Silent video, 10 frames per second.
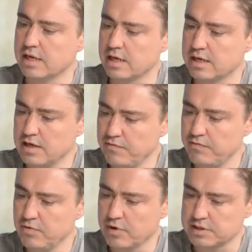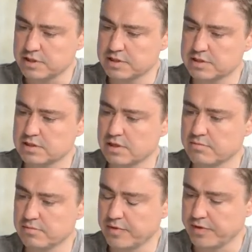Uh, if you address
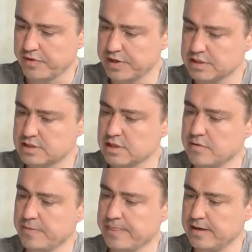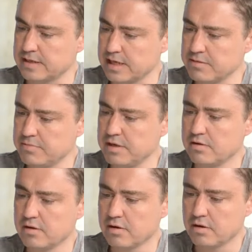um, the threats, it can
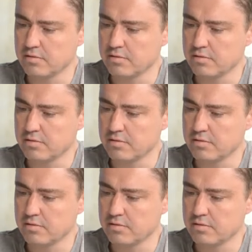be